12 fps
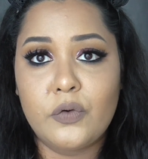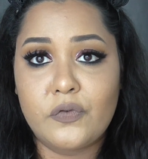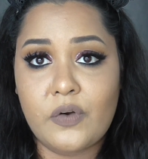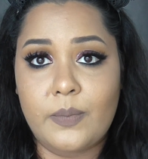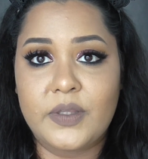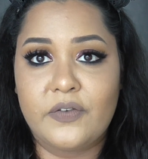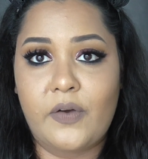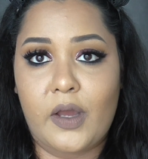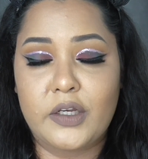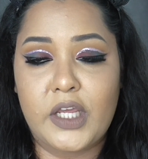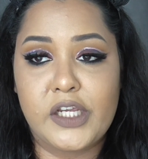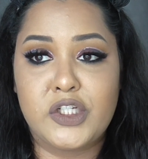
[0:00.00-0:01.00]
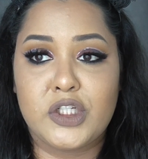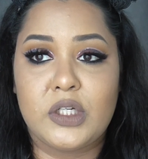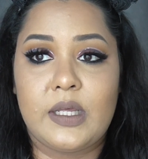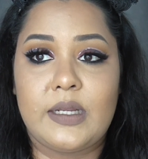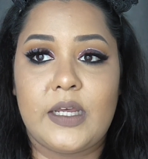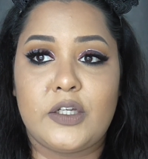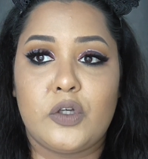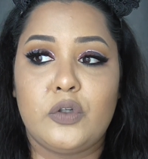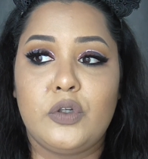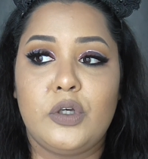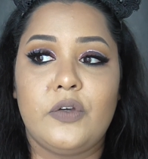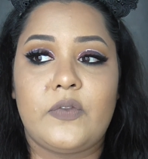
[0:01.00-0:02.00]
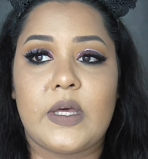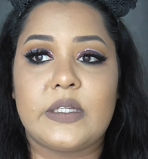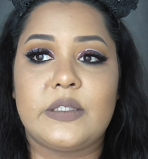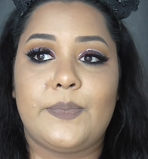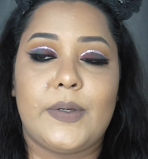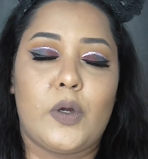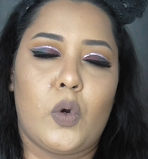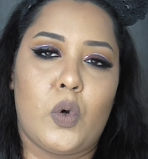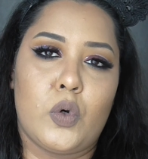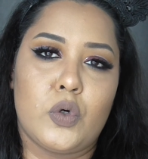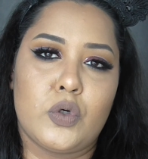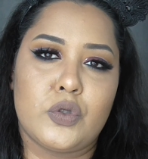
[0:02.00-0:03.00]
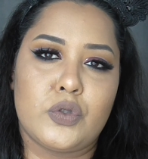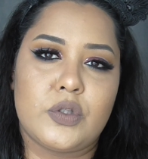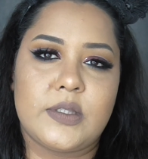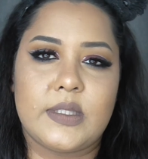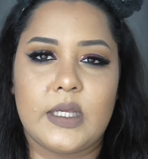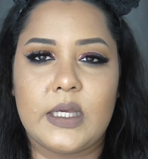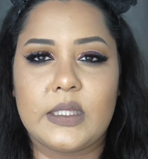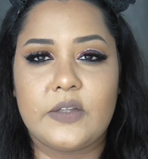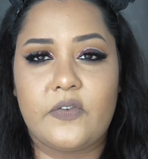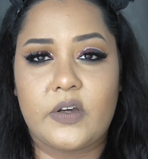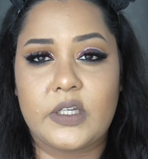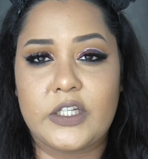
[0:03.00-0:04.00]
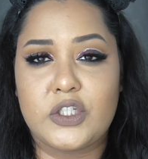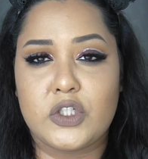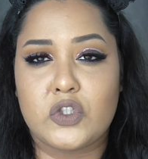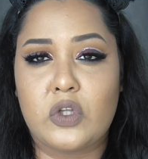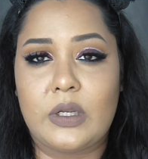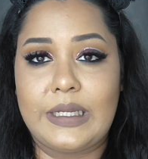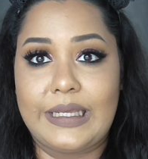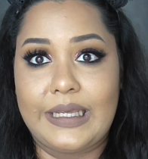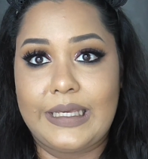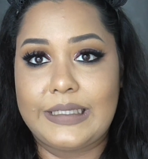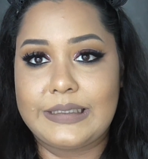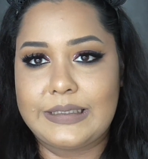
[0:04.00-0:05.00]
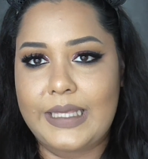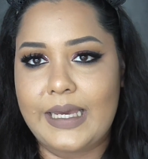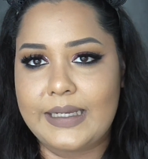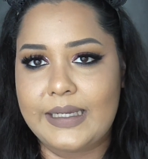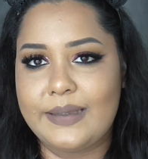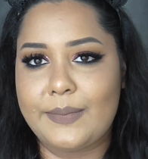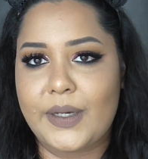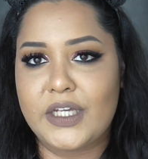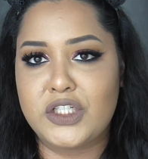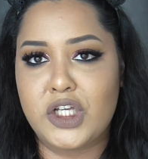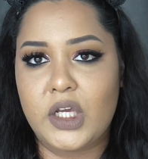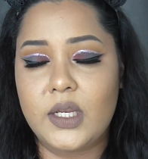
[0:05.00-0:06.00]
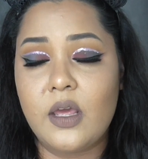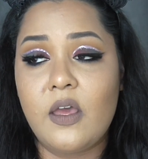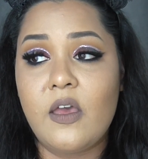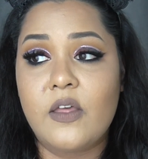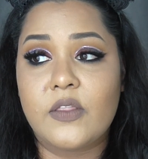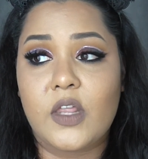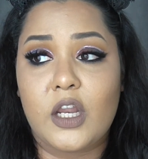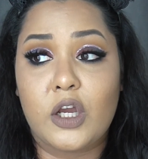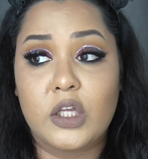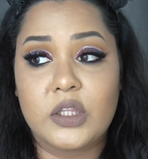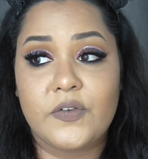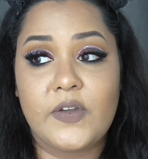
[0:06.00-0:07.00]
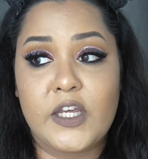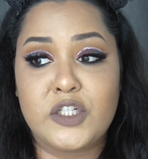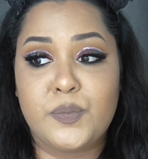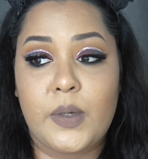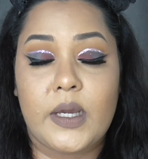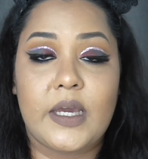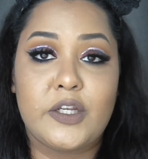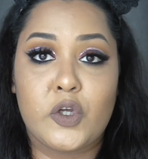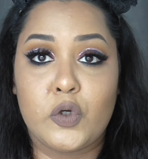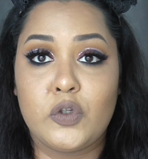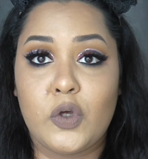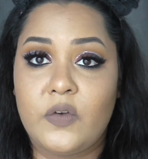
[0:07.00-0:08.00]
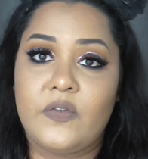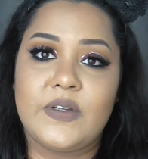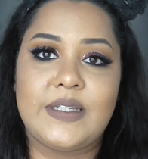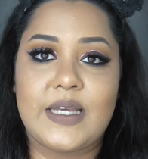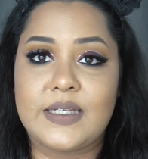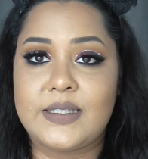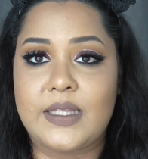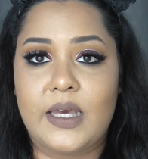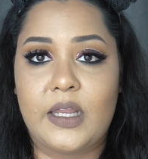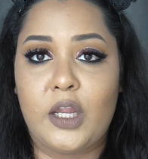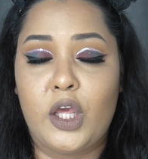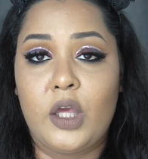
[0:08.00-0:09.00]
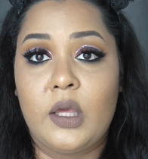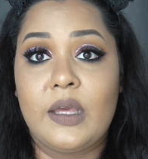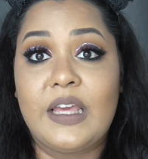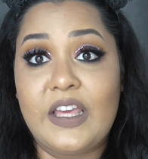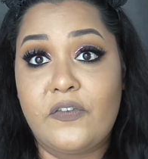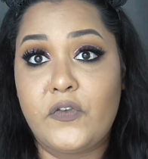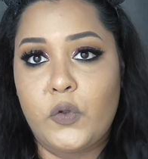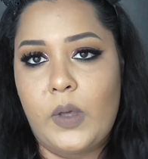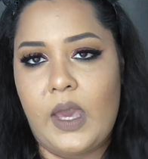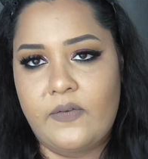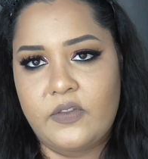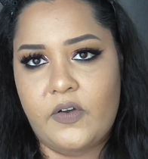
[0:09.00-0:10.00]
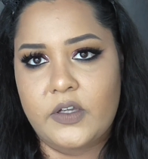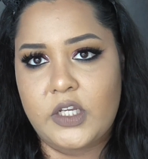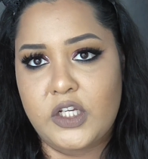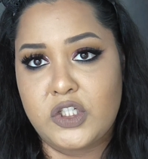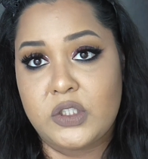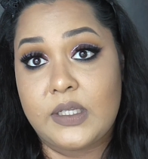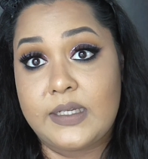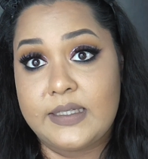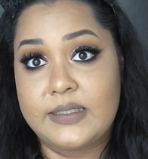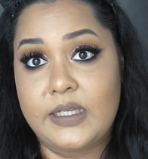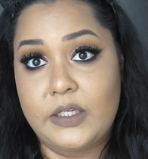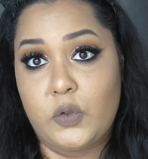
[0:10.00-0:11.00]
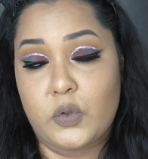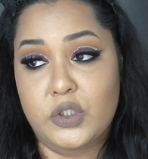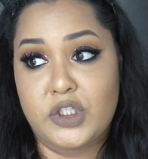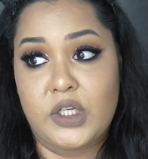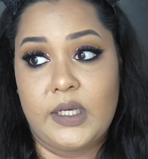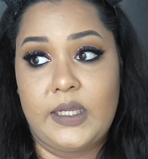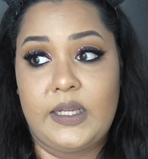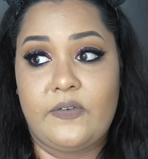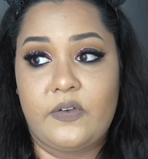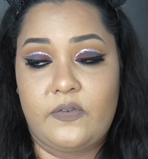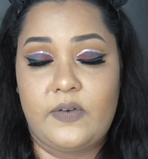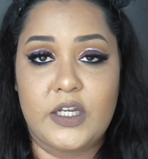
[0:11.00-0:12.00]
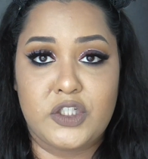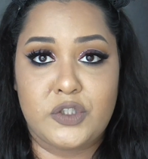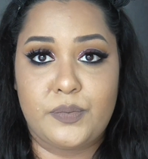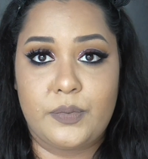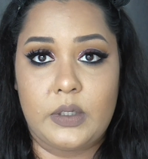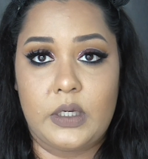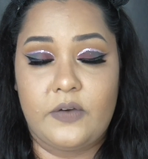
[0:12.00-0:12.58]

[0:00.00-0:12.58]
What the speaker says: from the foundation, and I don't know if that's because the foundation is not exactly in my shade that I got the flashback. I don't know if it does that if you have the foundation that is in your shade, if it flashes